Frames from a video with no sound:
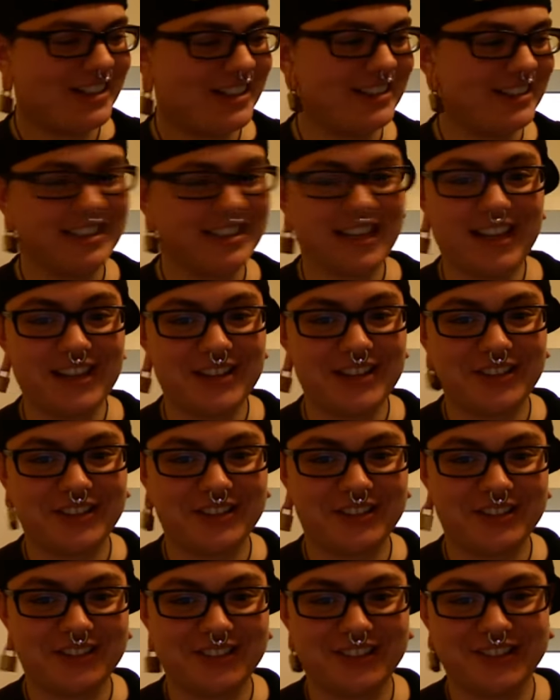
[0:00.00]
Cause I
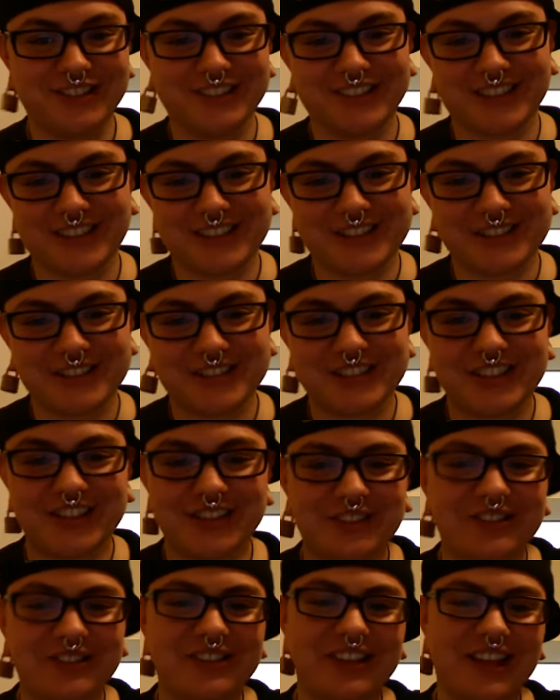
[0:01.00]
know, I sure as hell
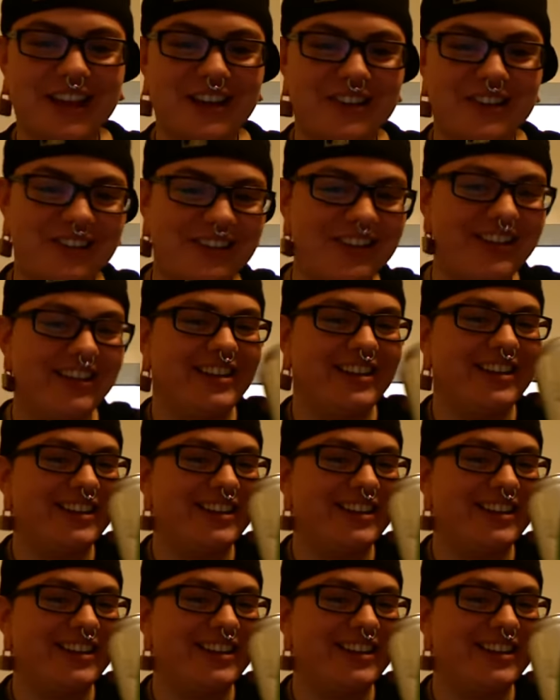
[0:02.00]
know that already,